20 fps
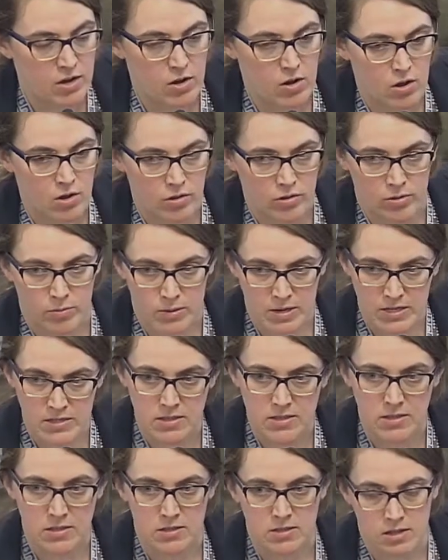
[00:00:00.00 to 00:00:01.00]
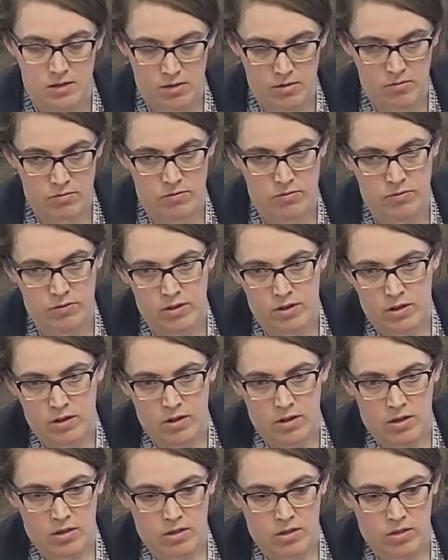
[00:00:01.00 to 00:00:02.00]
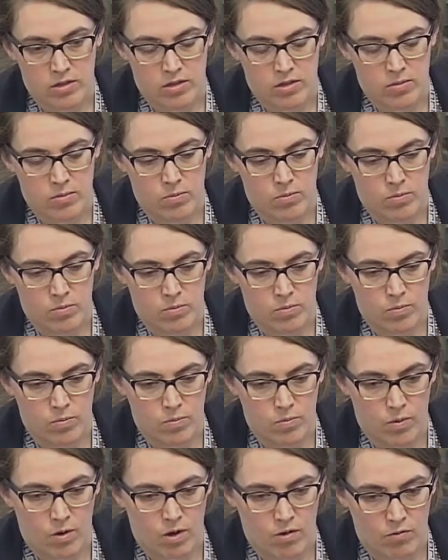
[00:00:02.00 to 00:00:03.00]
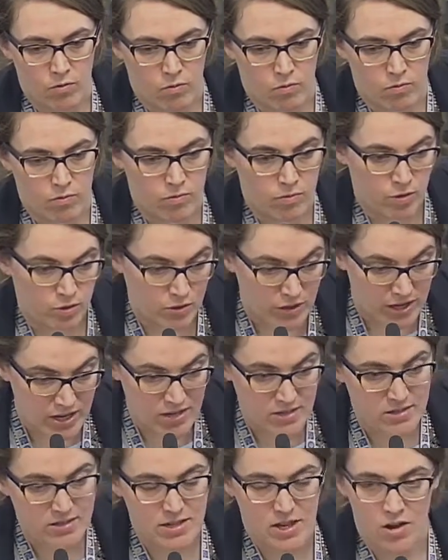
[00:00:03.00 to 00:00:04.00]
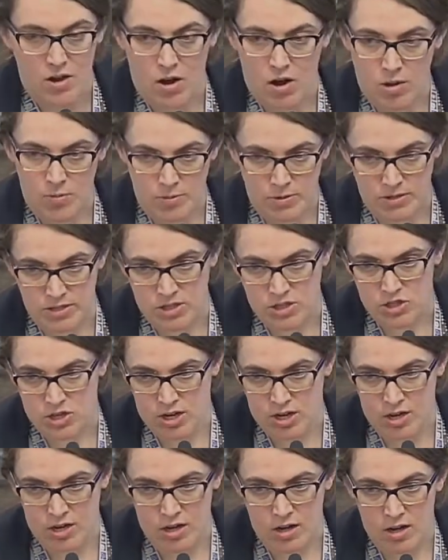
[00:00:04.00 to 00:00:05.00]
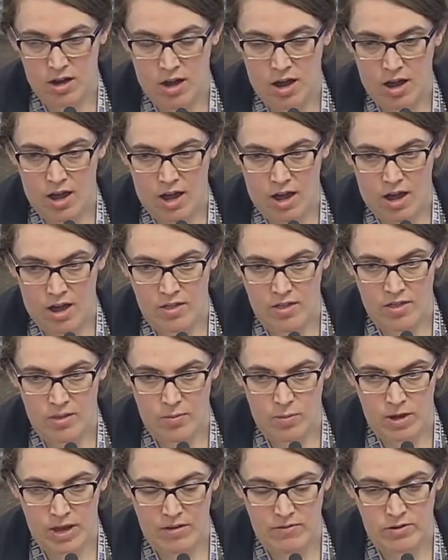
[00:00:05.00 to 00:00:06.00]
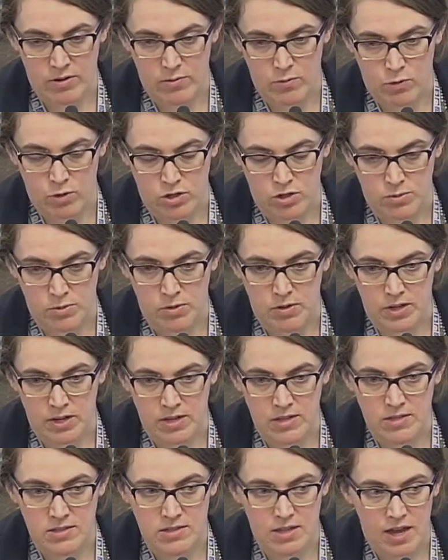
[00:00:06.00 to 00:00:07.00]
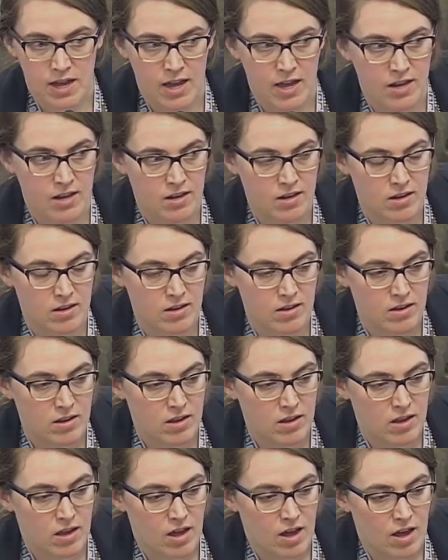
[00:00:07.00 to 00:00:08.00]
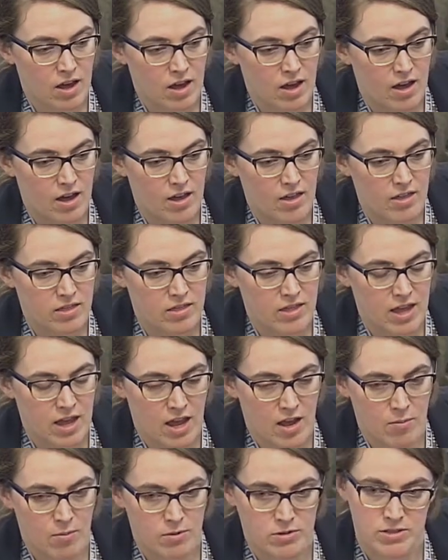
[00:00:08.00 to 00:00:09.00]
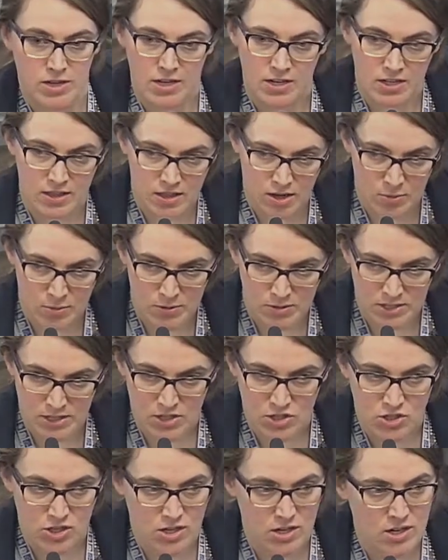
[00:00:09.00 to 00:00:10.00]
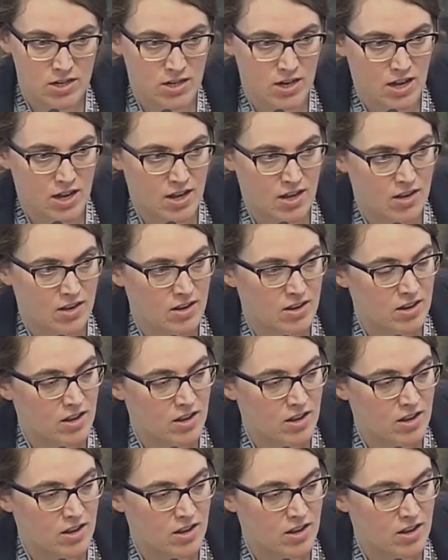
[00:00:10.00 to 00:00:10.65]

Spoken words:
all the pieces of the lease and our position that we have an enforceable lease, and they presented their position, and